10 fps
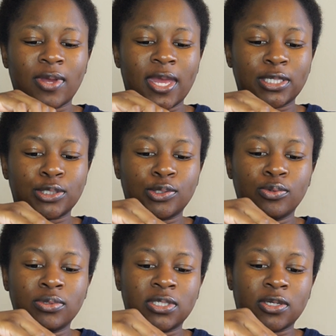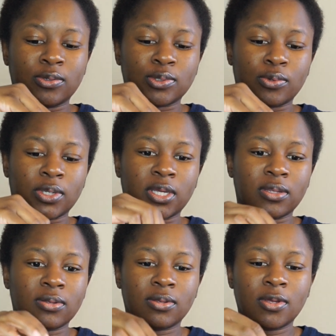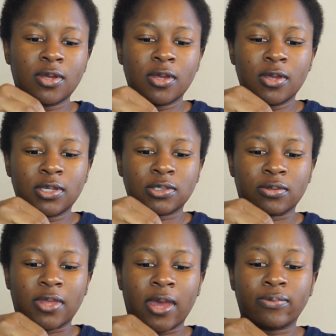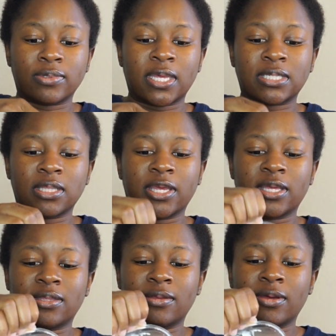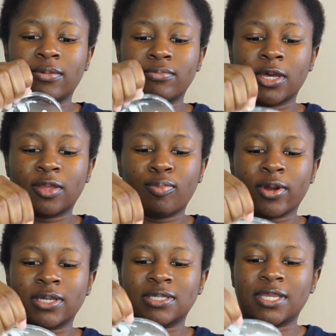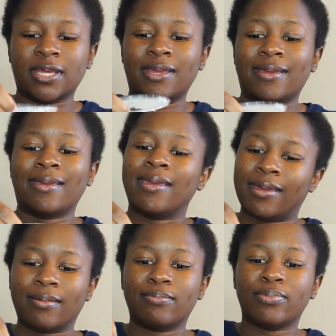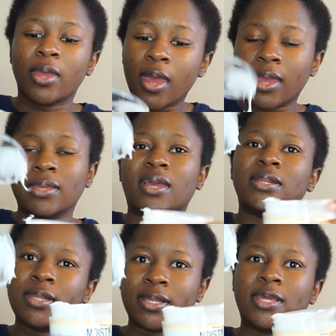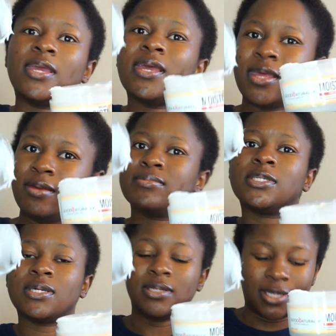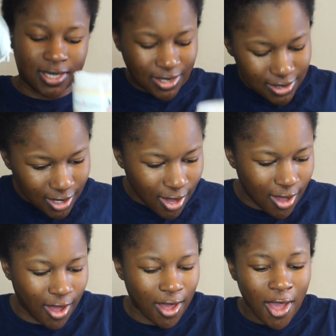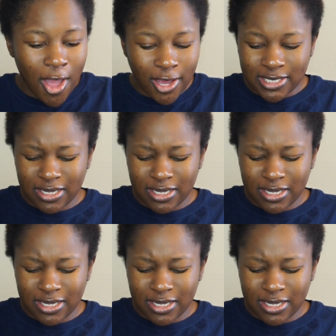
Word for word: one has two seals on it so that that's lit. Uh, other brands need to get hit. Y'all need to get hit to this. Because